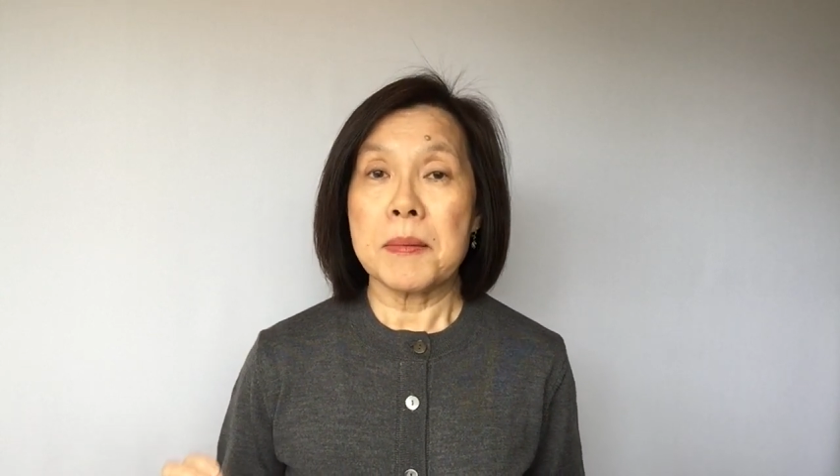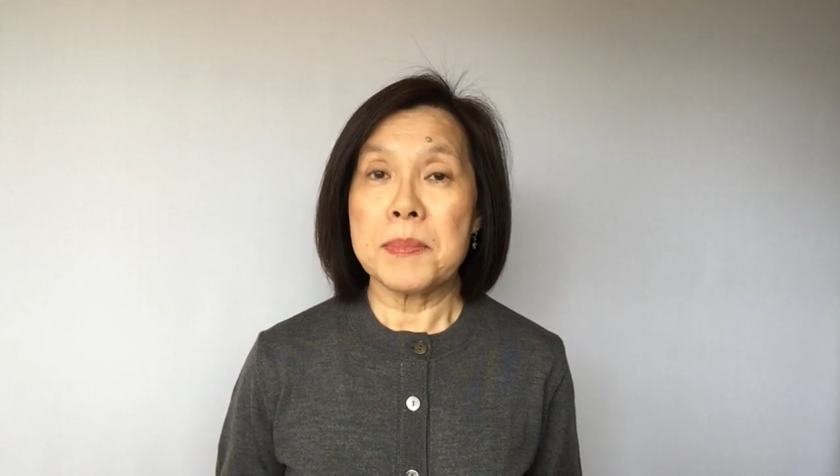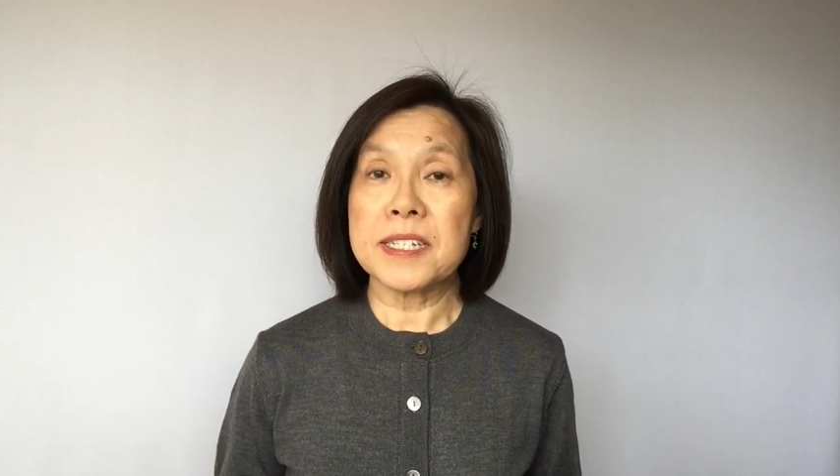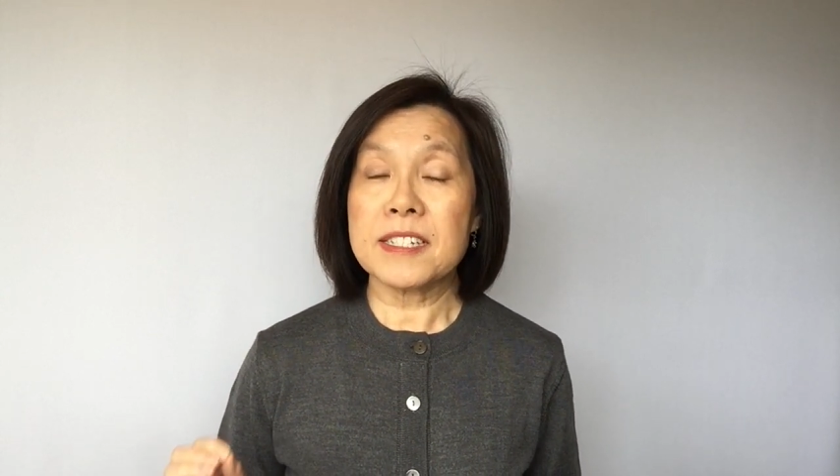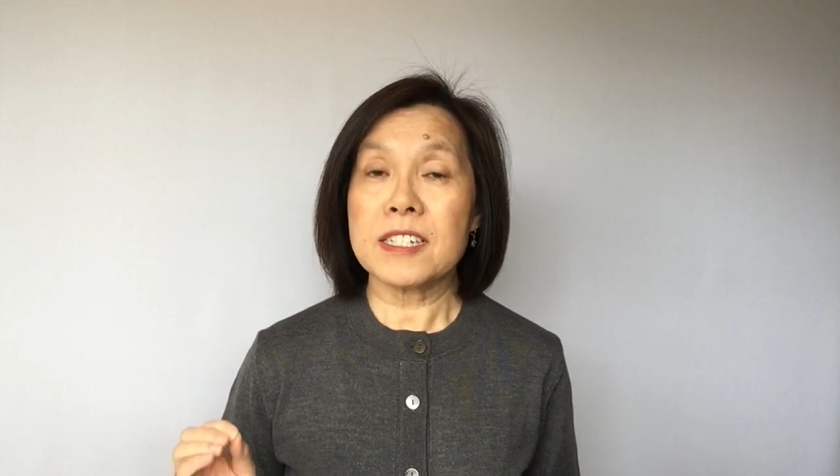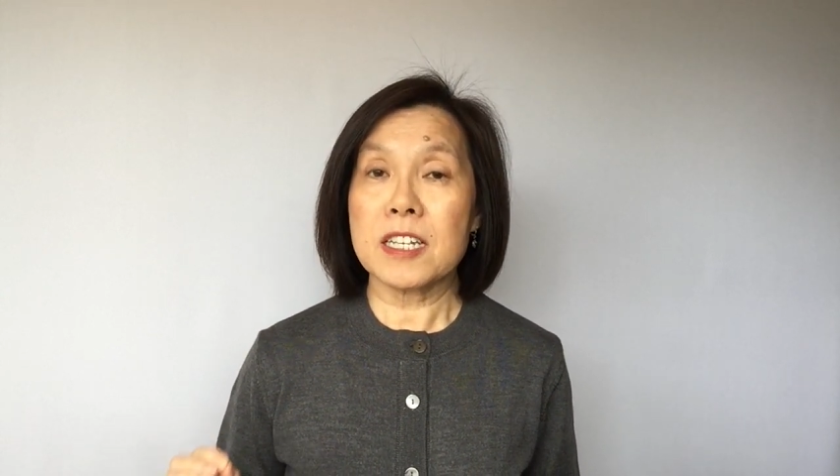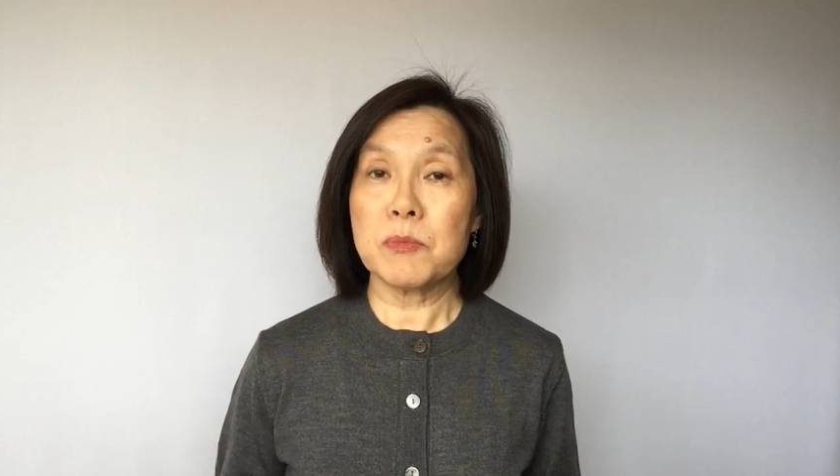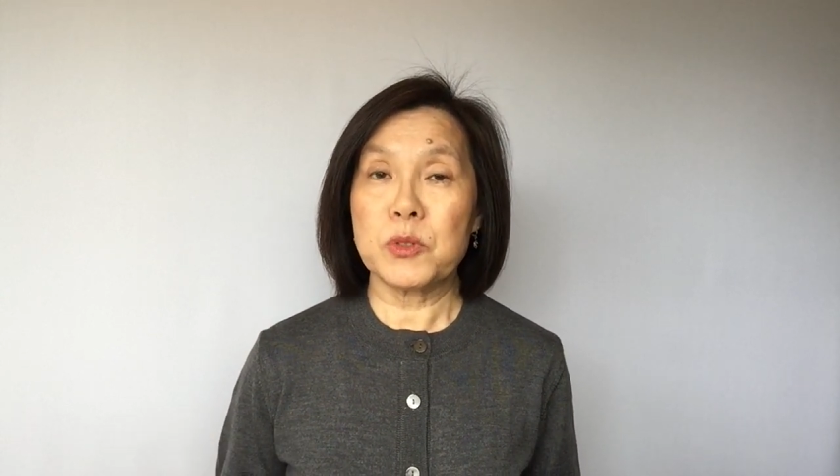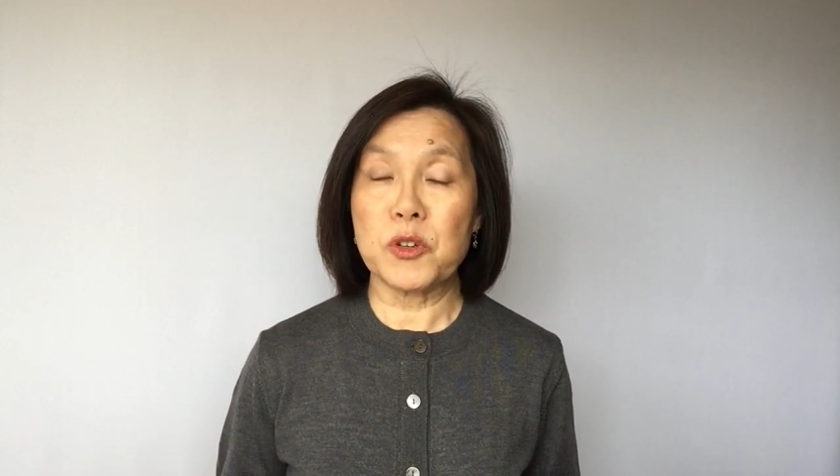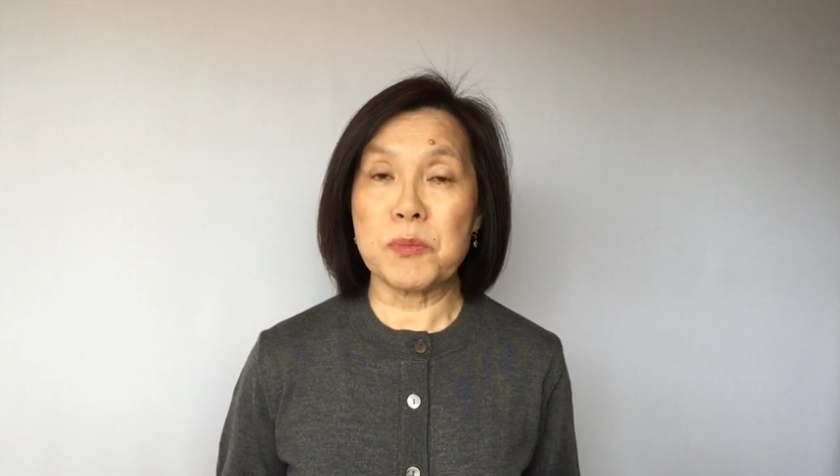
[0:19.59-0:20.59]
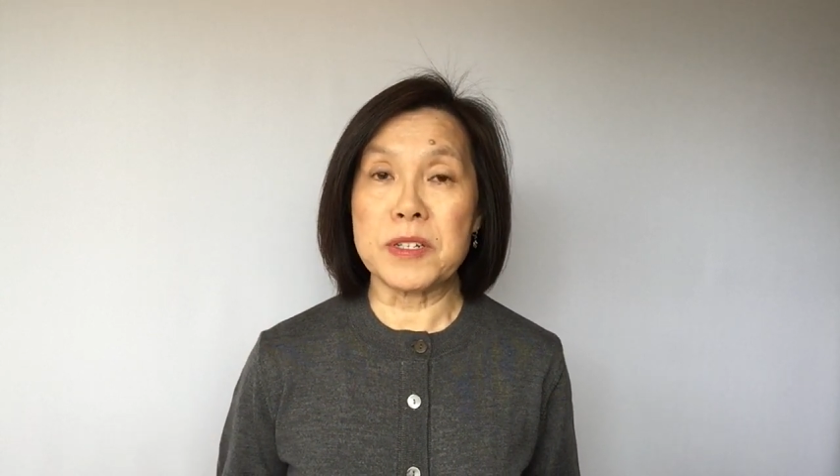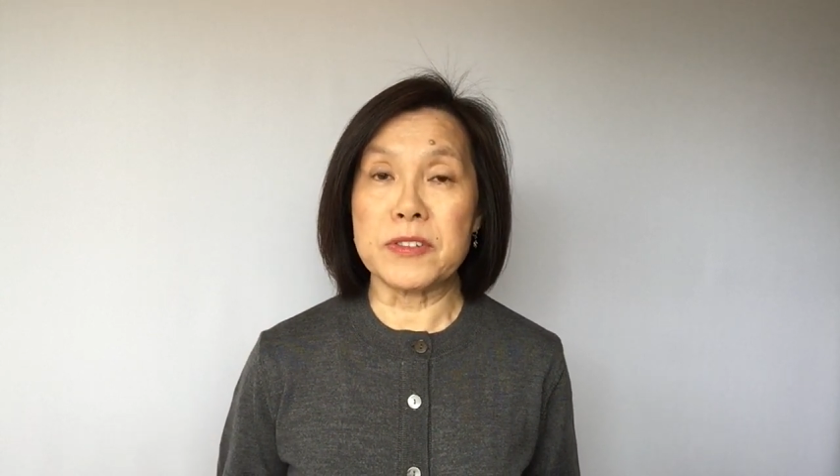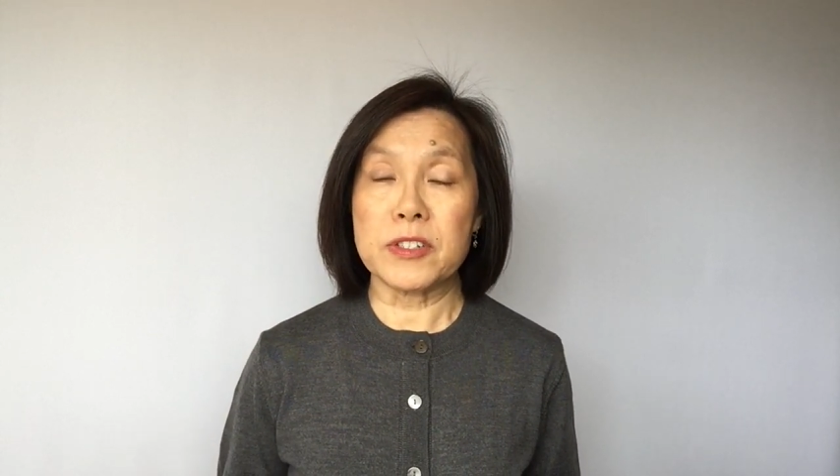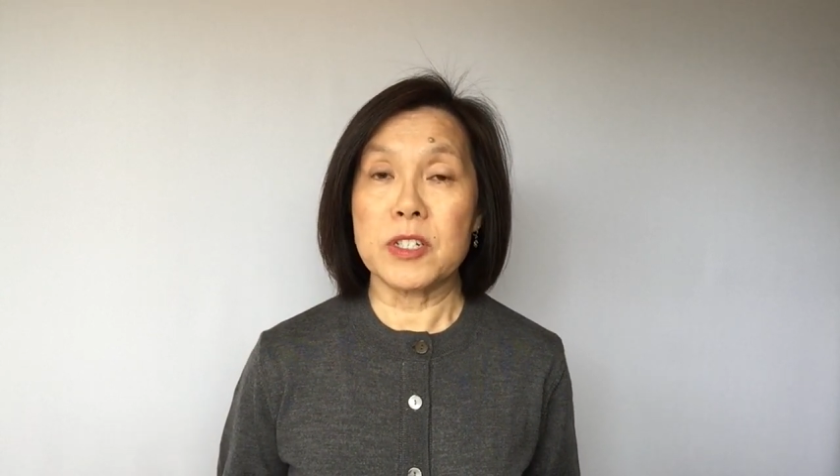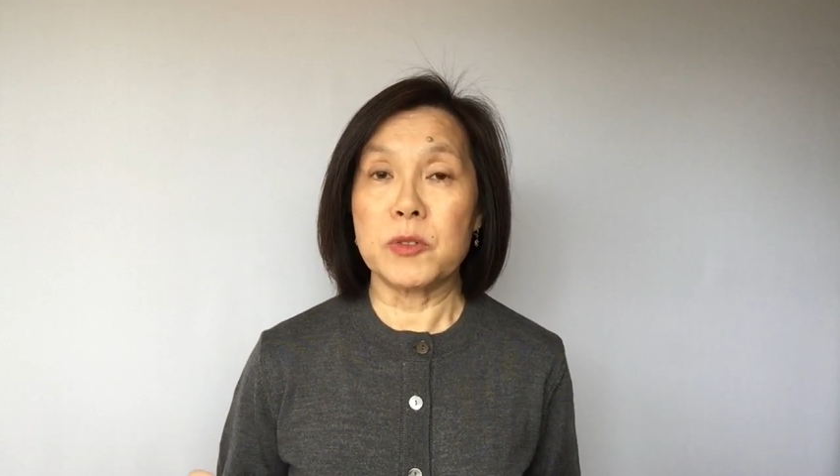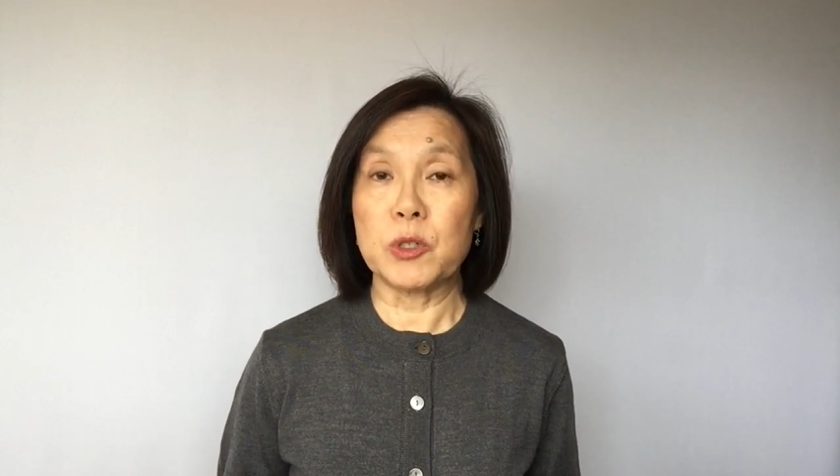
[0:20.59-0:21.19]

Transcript: Business improvement